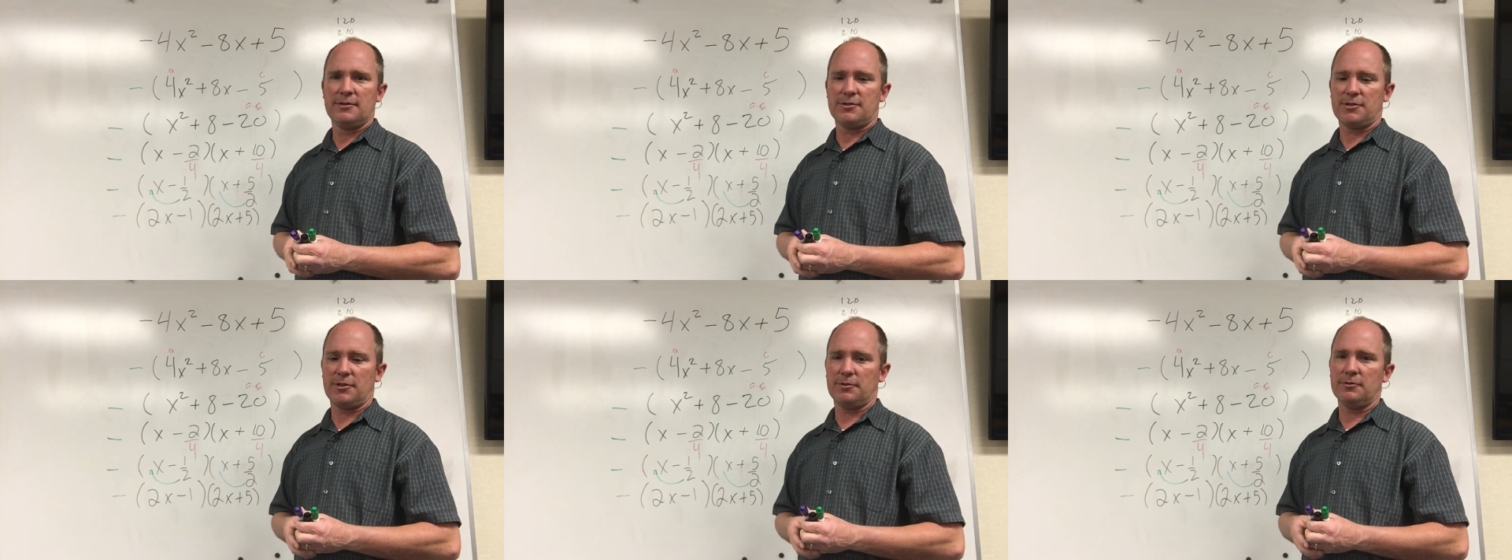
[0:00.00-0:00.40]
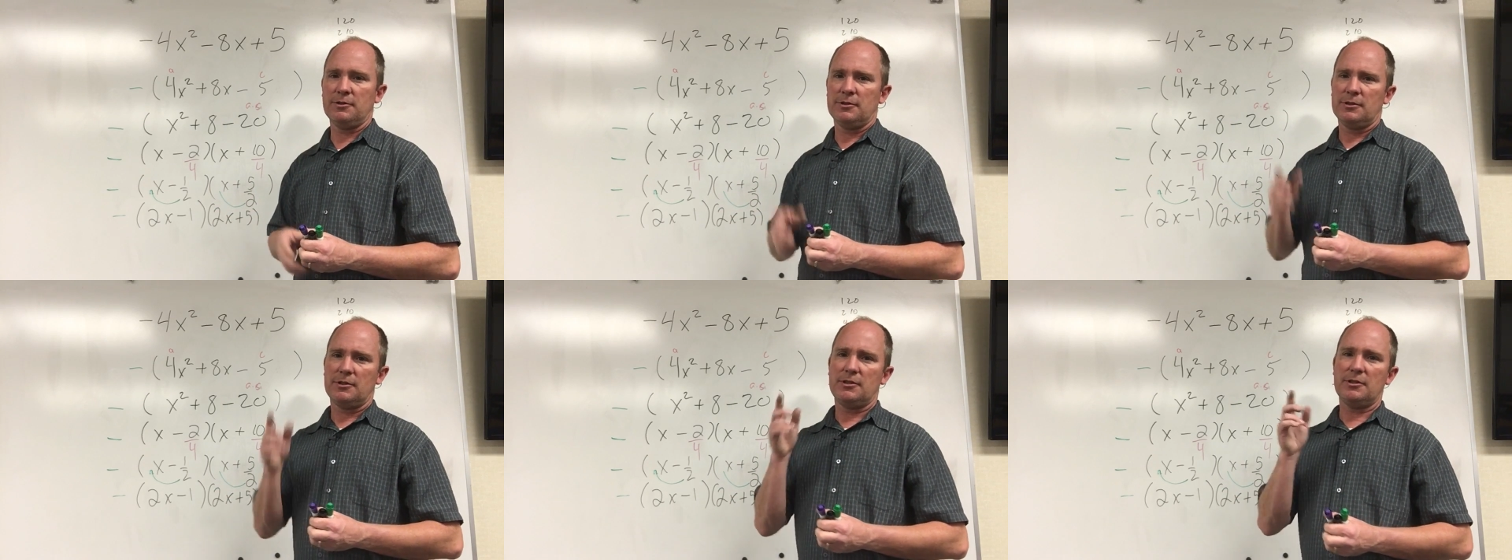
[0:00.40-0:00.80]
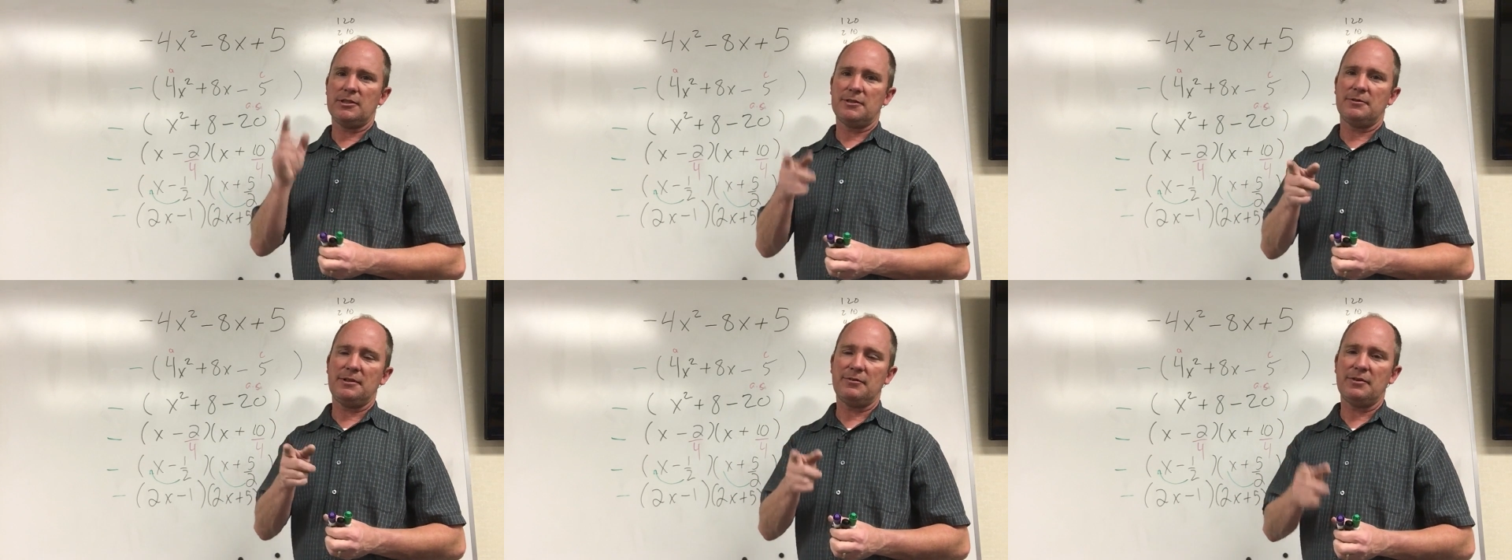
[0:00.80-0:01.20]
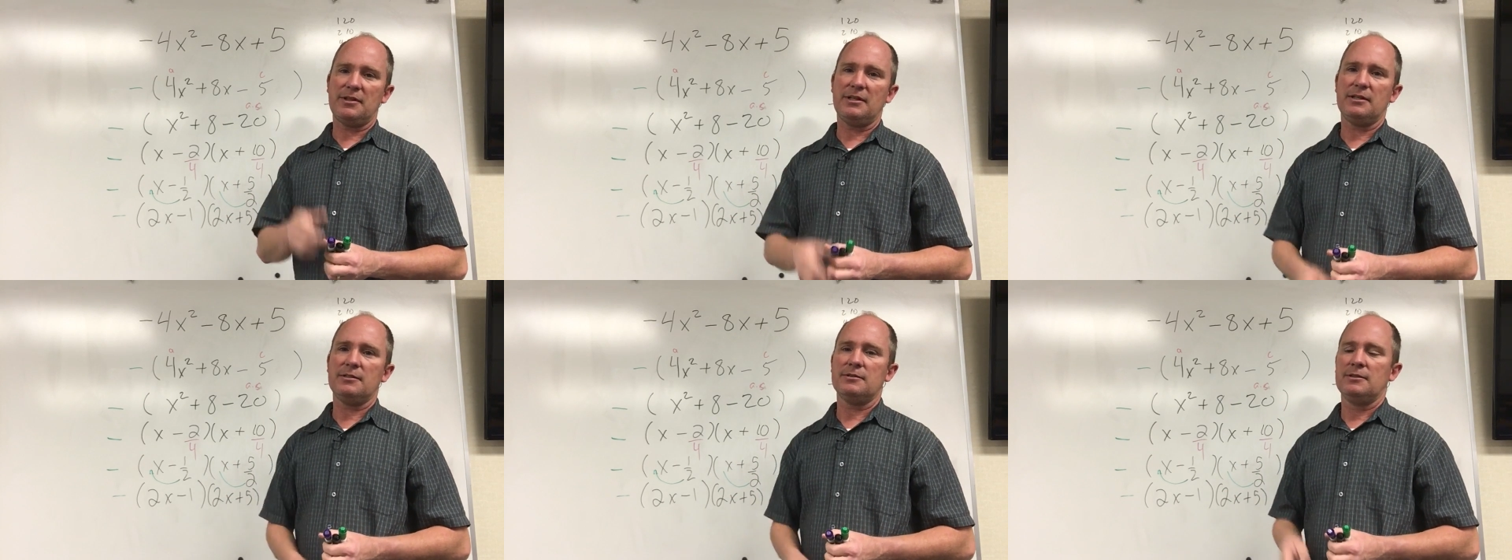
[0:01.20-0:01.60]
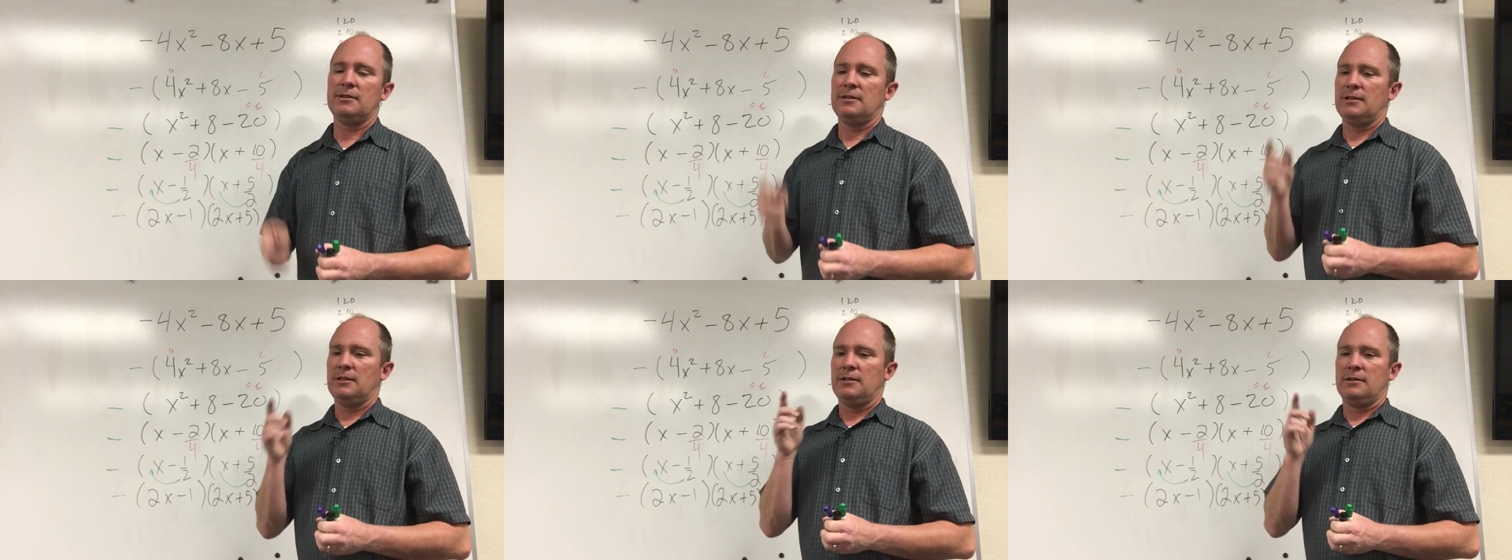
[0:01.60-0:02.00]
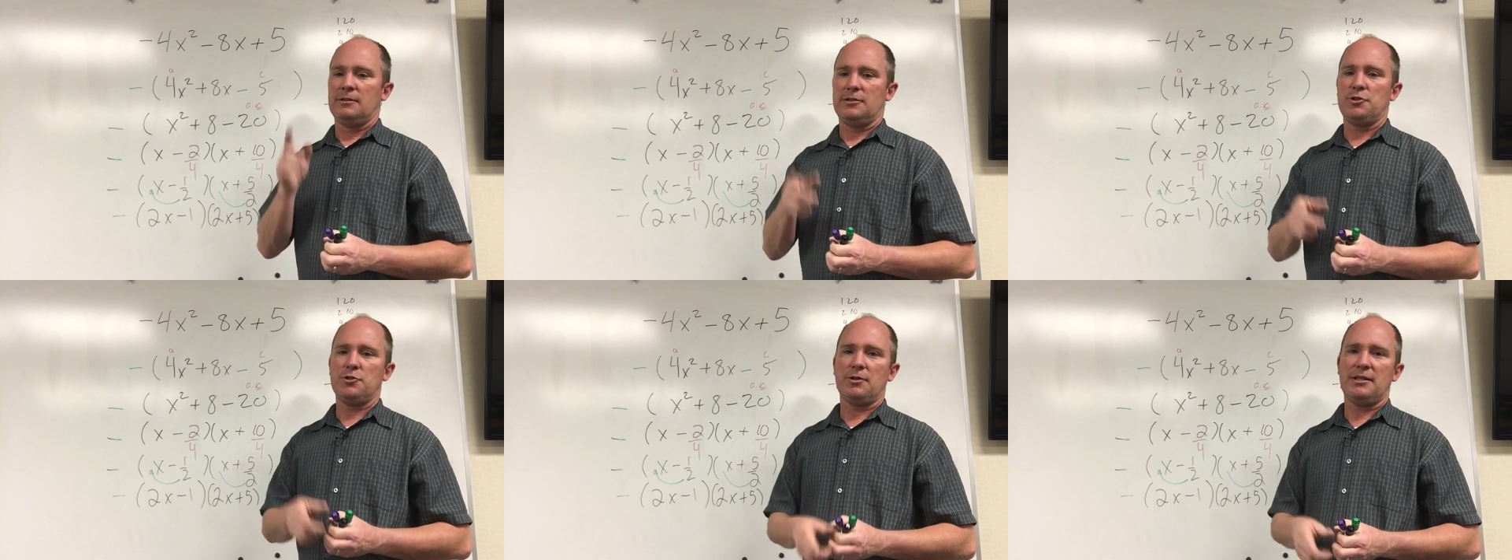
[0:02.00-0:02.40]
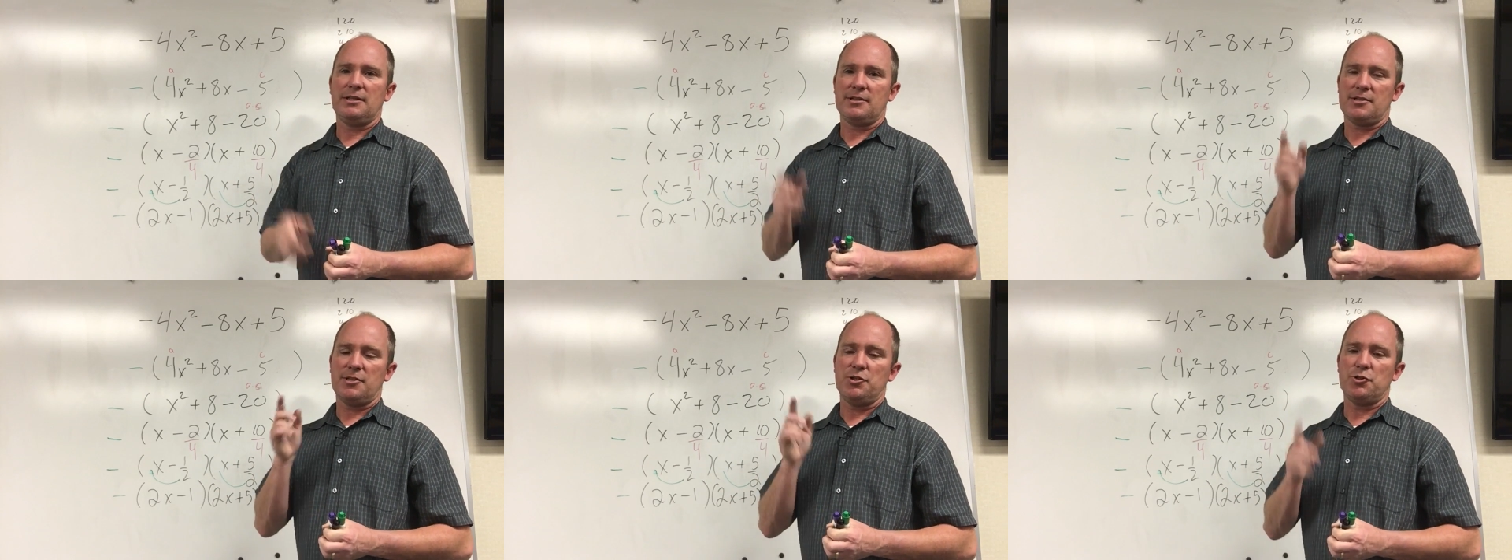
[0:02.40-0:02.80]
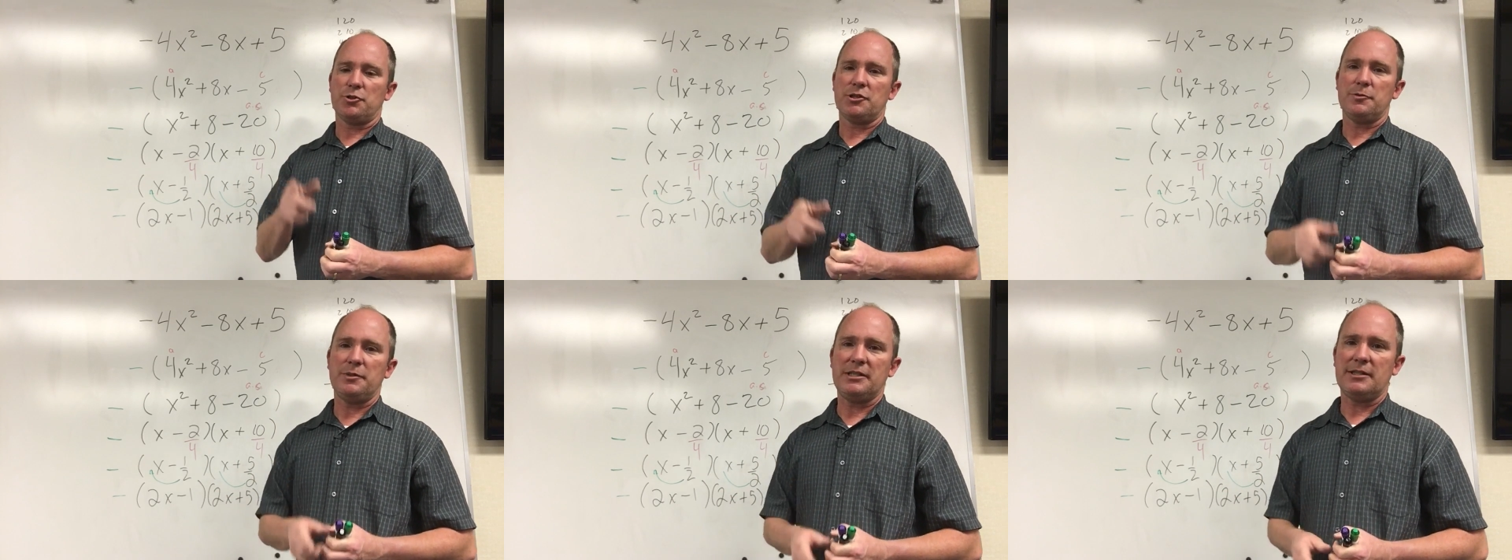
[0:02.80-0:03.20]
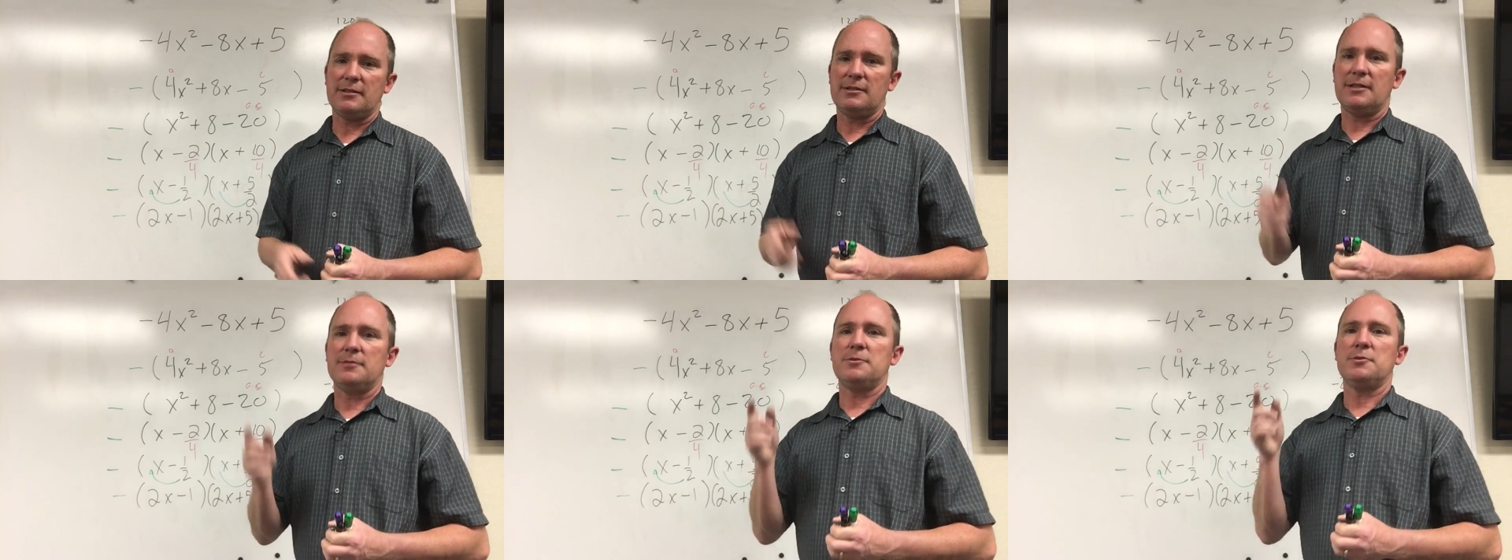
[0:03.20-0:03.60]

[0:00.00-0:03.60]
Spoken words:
So good luck with everything. Enjoy this, enjoy your weekend, and